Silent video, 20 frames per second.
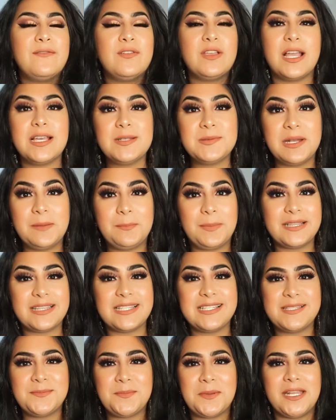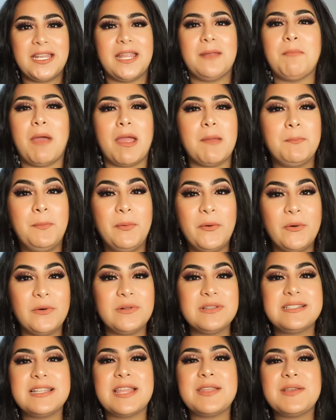If you guys want to participate in my
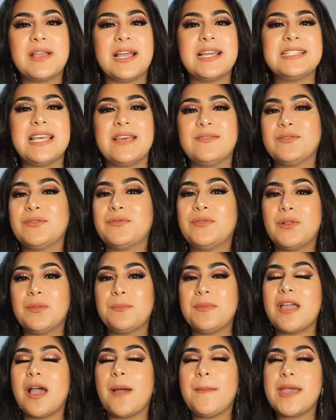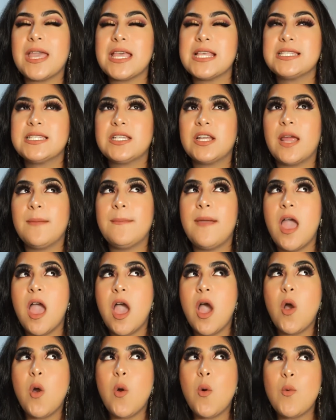polls, then you guys have to follow me on my Instagram,
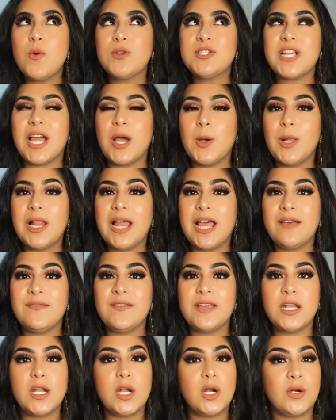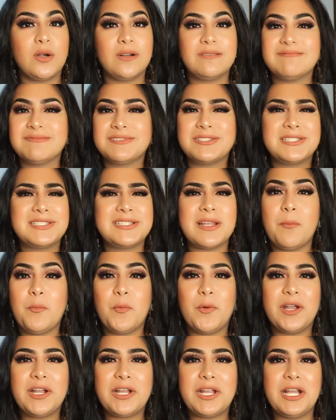which I will have it
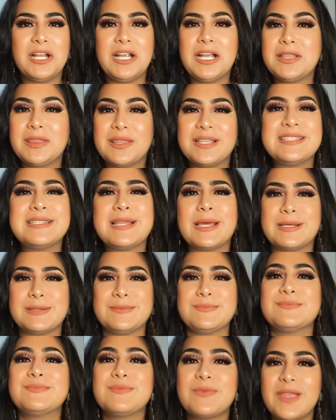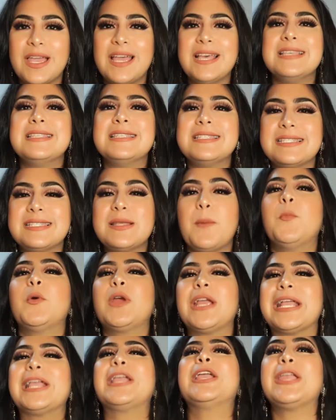somewhere here. I think it's like
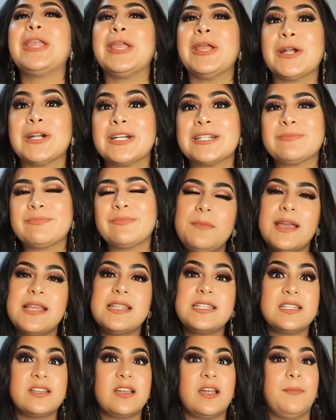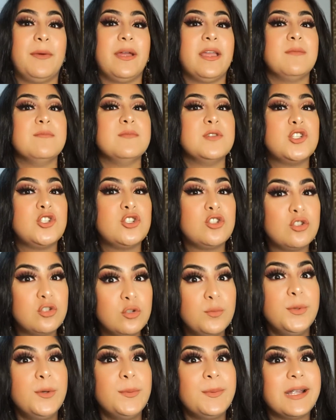somewhere here. My Instagram, I am
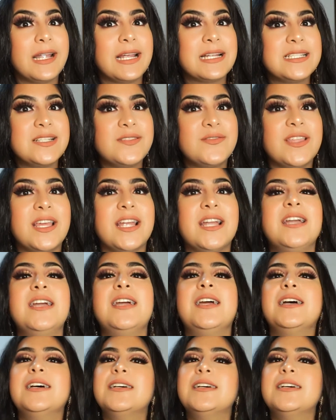super duper active there.